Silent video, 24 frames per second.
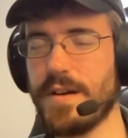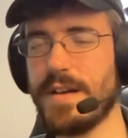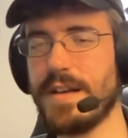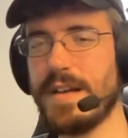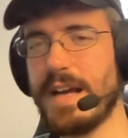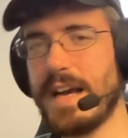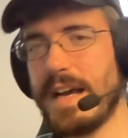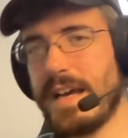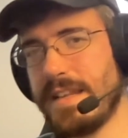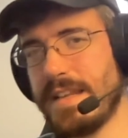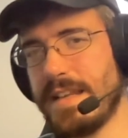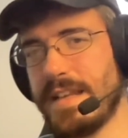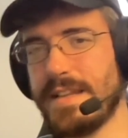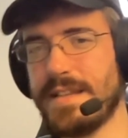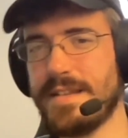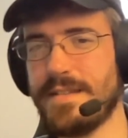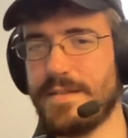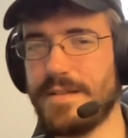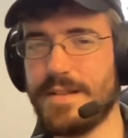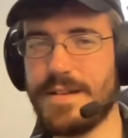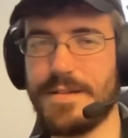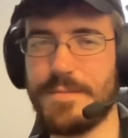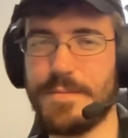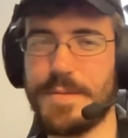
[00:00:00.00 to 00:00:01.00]
and then
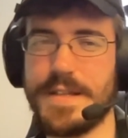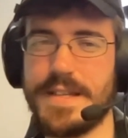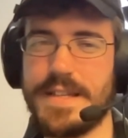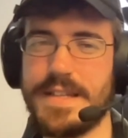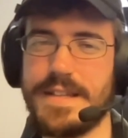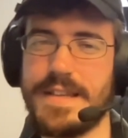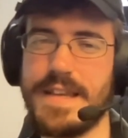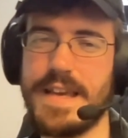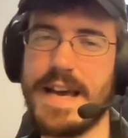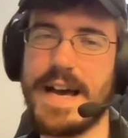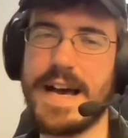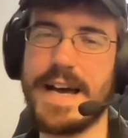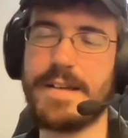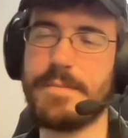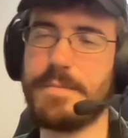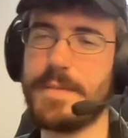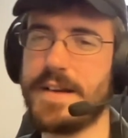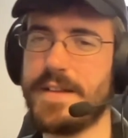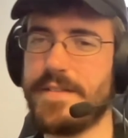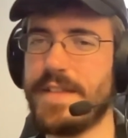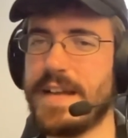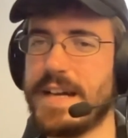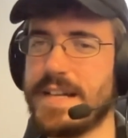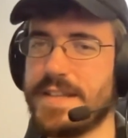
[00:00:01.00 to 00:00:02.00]
but the admin
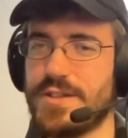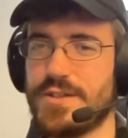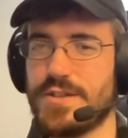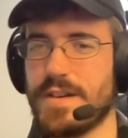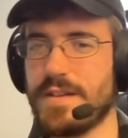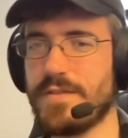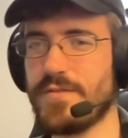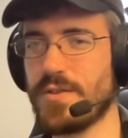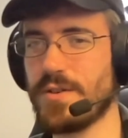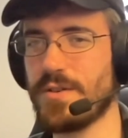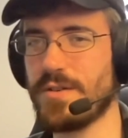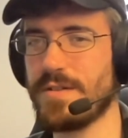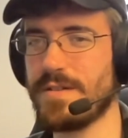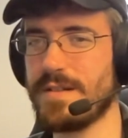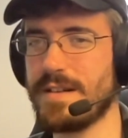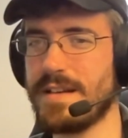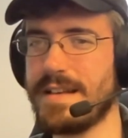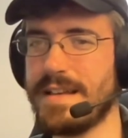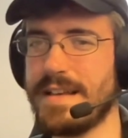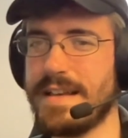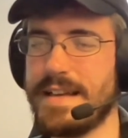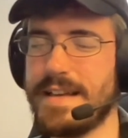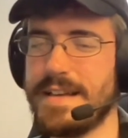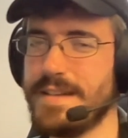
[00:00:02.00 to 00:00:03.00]
of that server
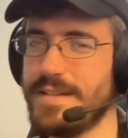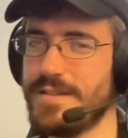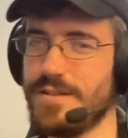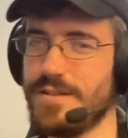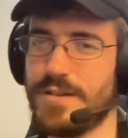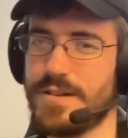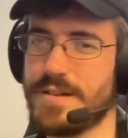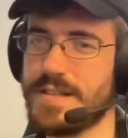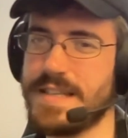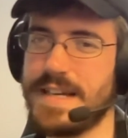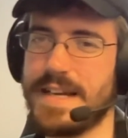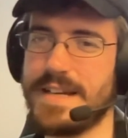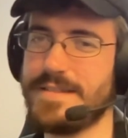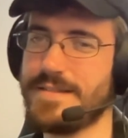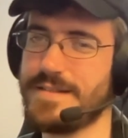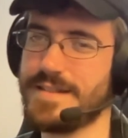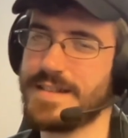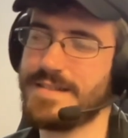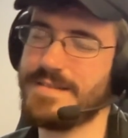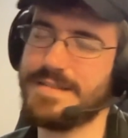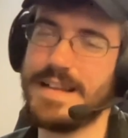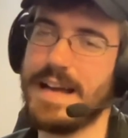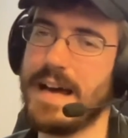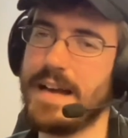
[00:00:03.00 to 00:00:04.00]
looks at it and is like,
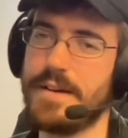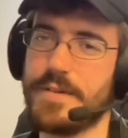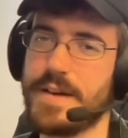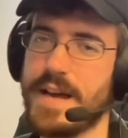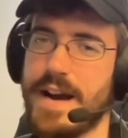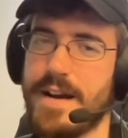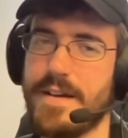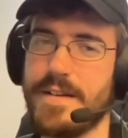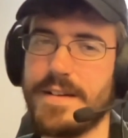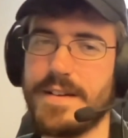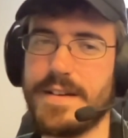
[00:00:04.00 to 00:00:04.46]
I don't care,